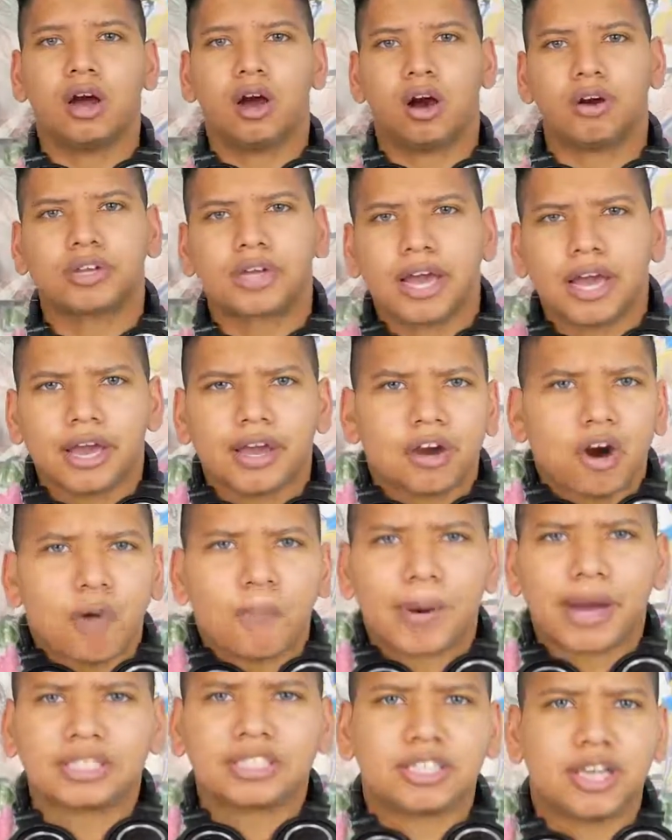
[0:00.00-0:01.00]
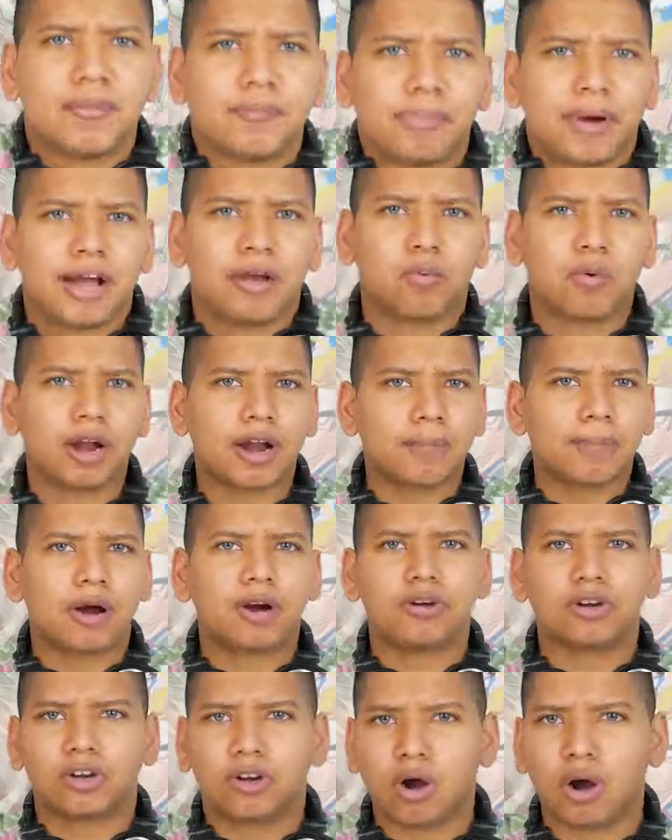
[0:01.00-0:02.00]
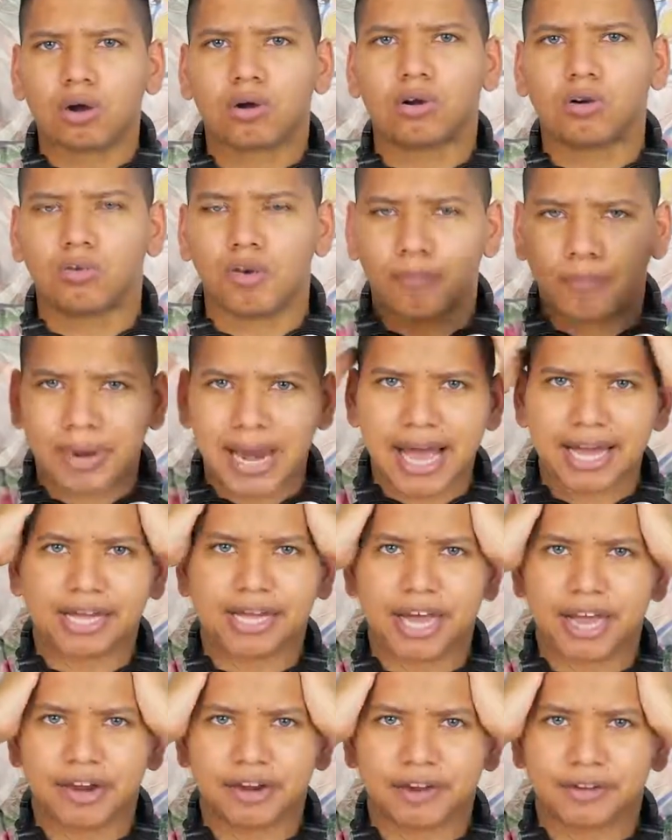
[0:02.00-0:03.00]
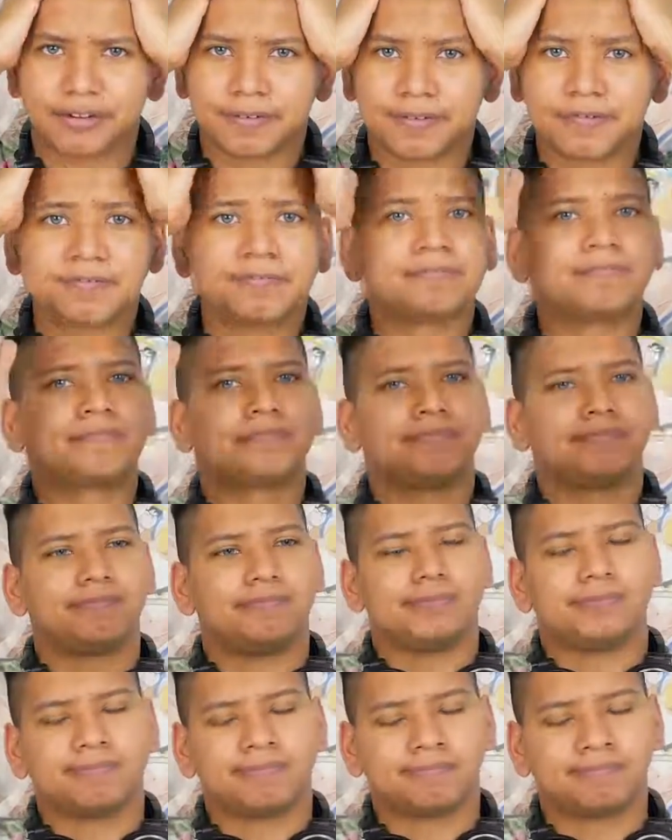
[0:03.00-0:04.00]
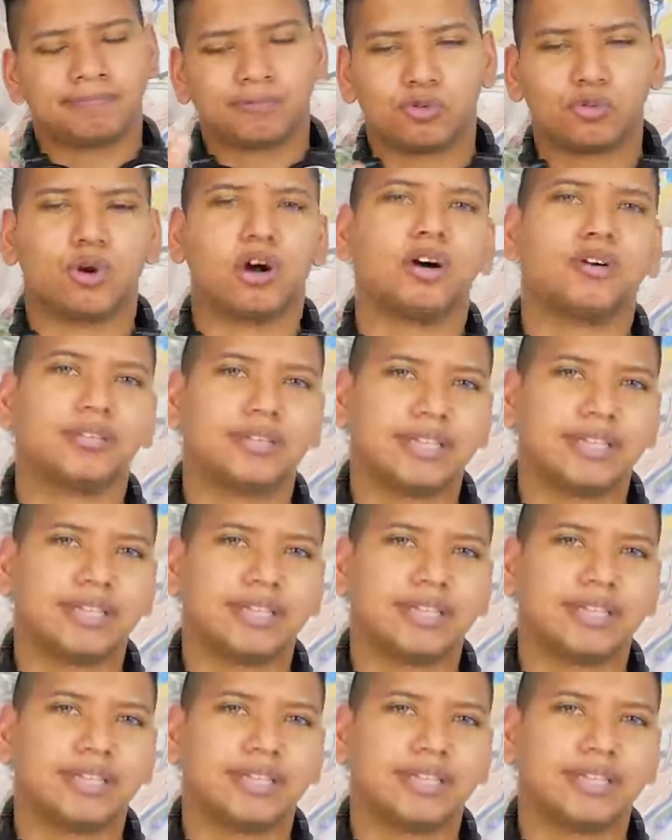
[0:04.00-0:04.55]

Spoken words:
Okay, Oppai Senpai, what about Goku with black hair? Well,